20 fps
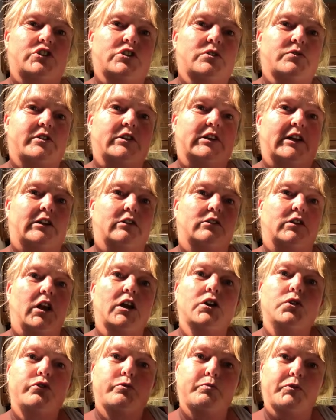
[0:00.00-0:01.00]
use a little
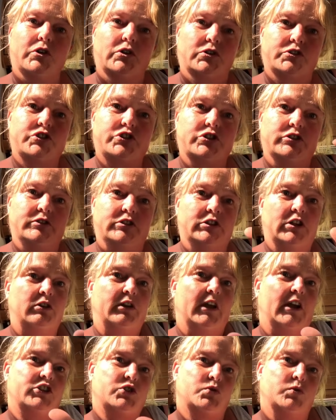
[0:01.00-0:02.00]
clothes brush, you know,
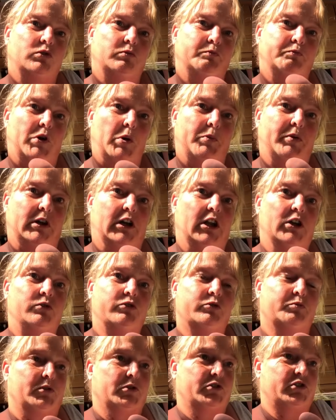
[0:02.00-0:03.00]
the actual proper
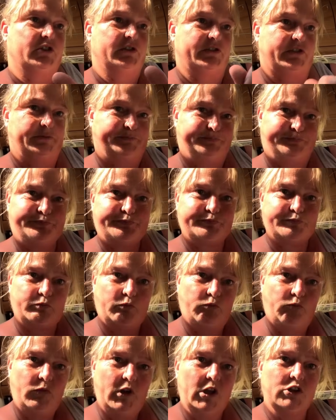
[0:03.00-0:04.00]
clothes brushes,
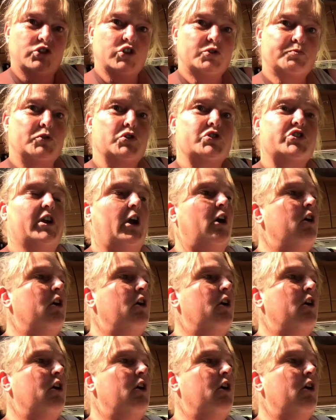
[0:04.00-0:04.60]
and just brush it